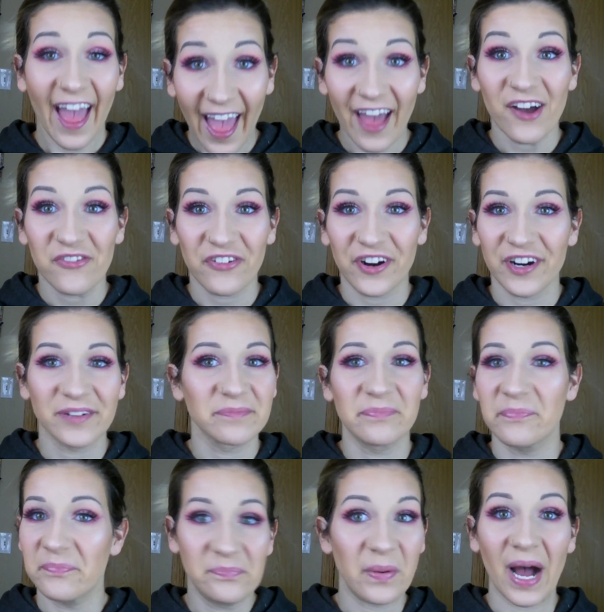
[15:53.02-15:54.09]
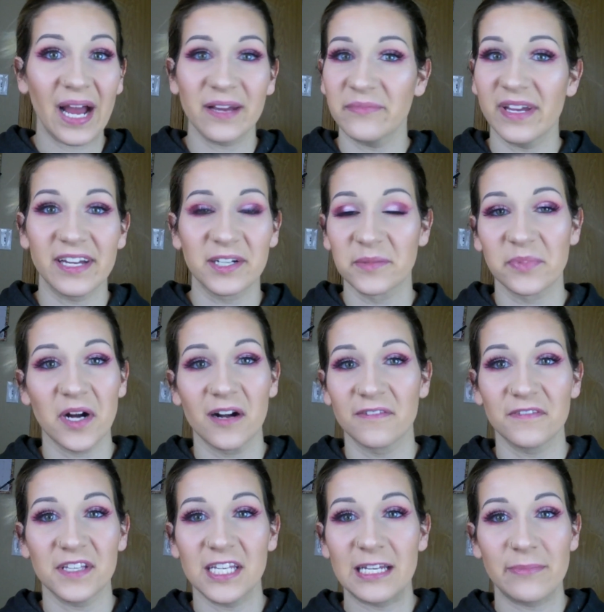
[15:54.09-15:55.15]
ever buy makeup
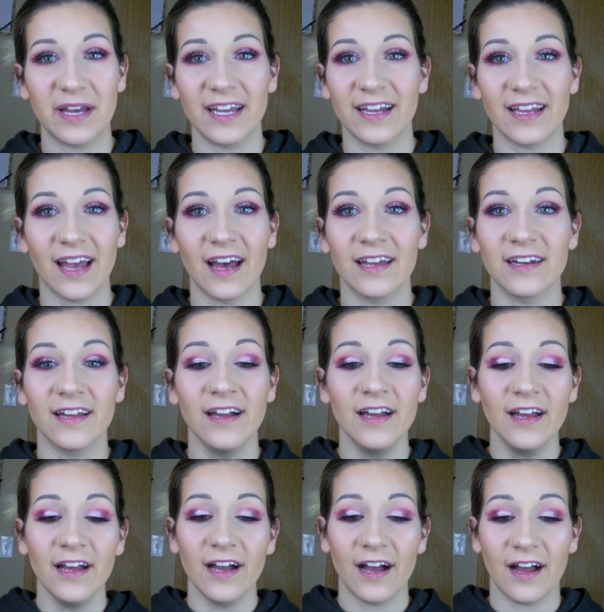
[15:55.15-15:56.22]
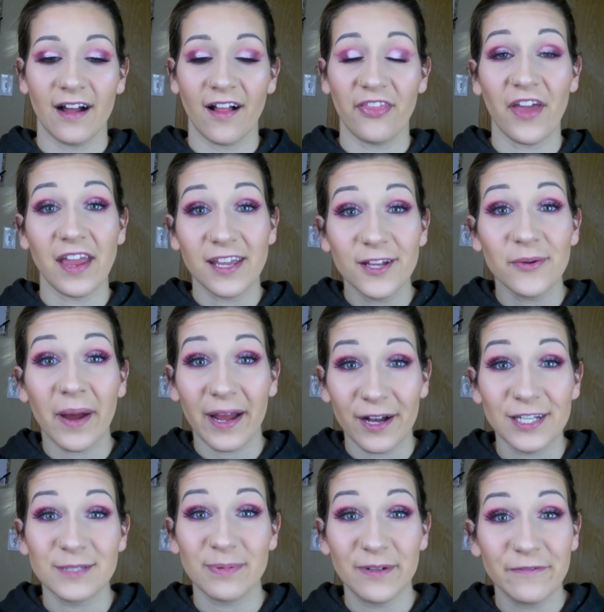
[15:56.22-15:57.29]
off of eBay again. Thank you to my
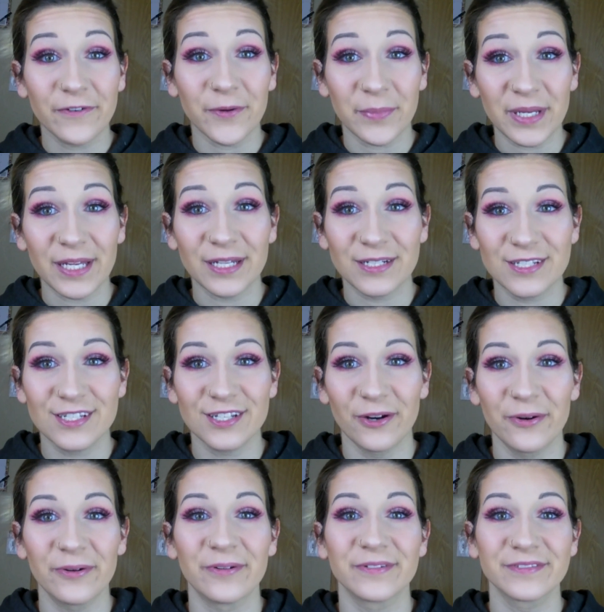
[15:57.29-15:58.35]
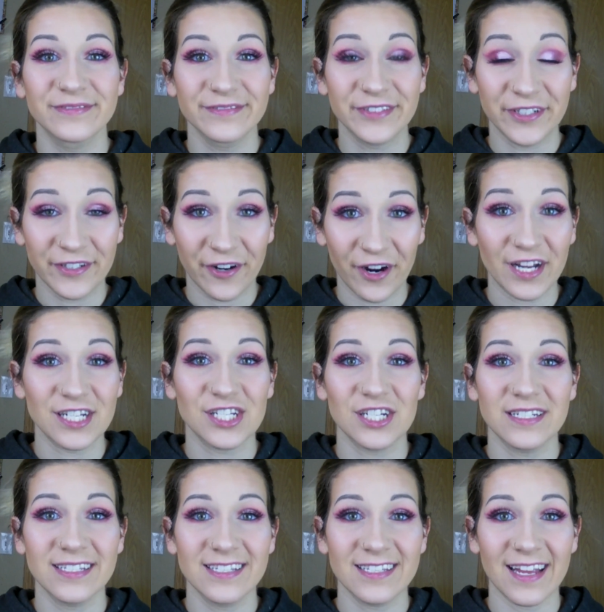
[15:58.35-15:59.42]
husband for being so
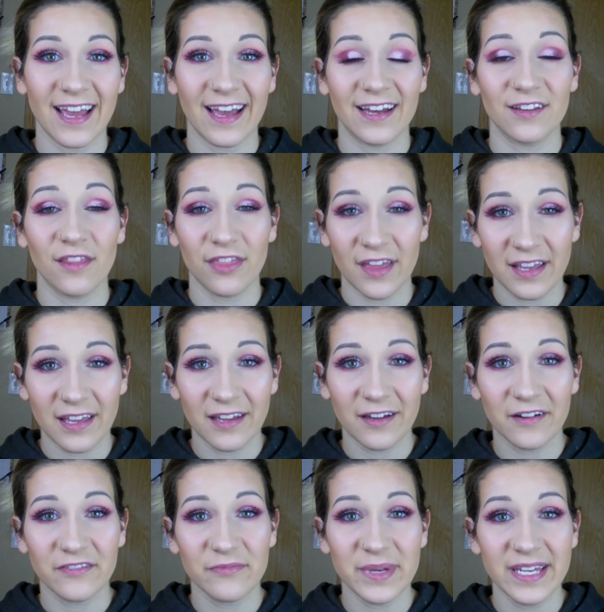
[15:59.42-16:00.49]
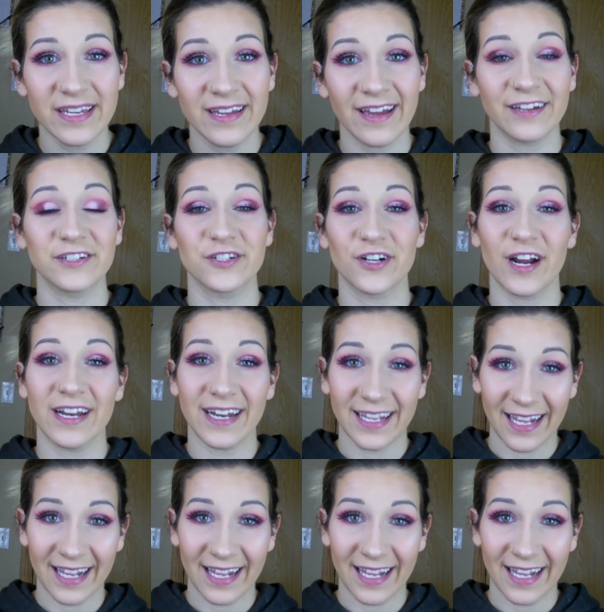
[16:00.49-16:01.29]
gracious and thinking of me and trying to